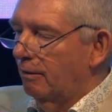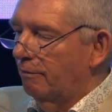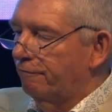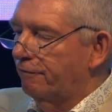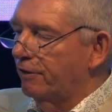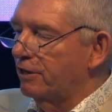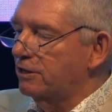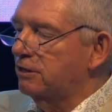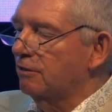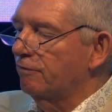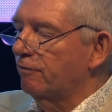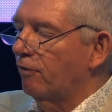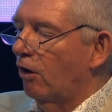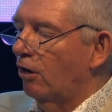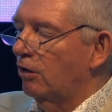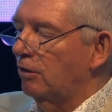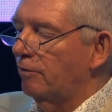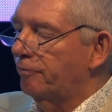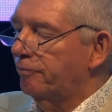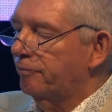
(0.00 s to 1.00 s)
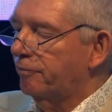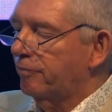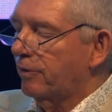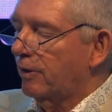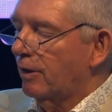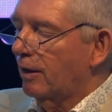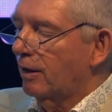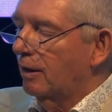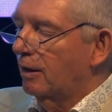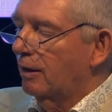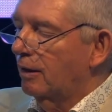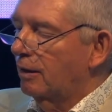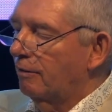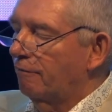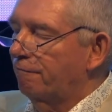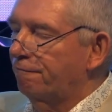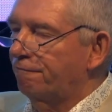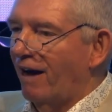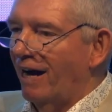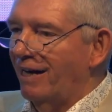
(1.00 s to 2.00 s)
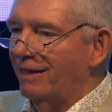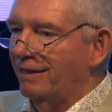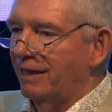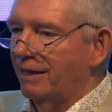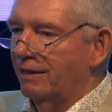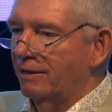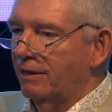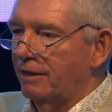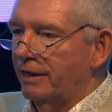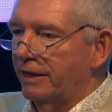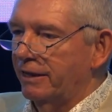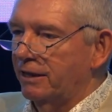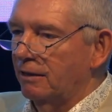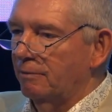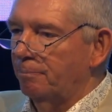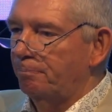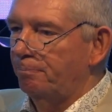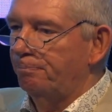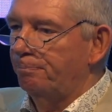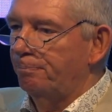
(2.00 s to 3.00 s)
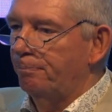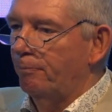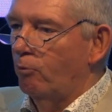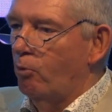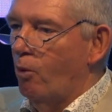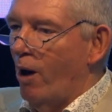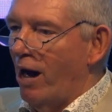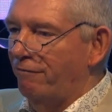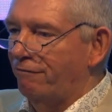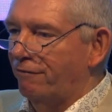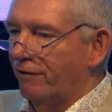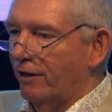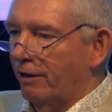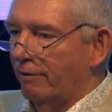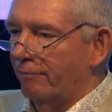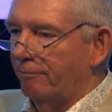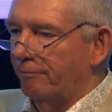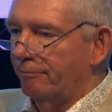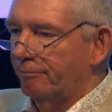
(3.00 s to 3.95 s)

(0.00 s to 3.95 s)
First of all, finding the little wafer.